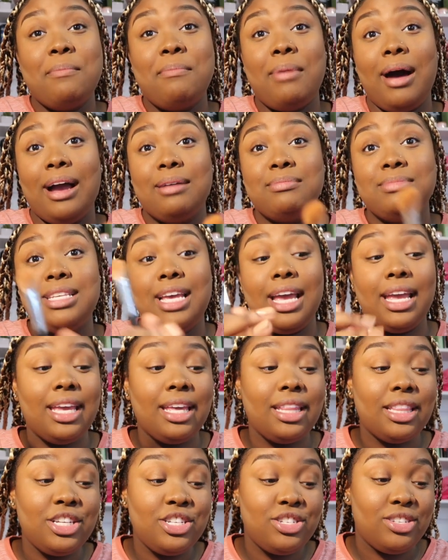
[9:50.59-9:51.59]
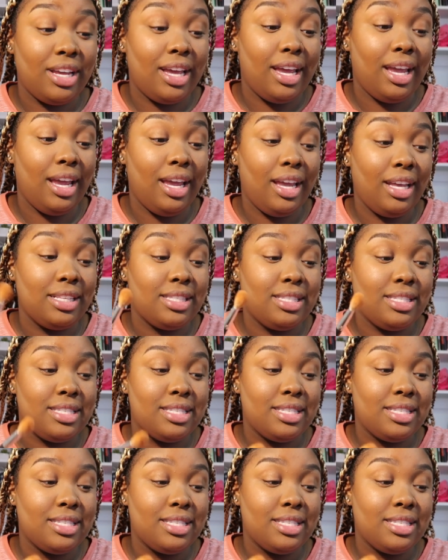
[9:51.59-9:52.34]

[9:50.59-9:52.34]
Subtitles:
But I'm taking the shades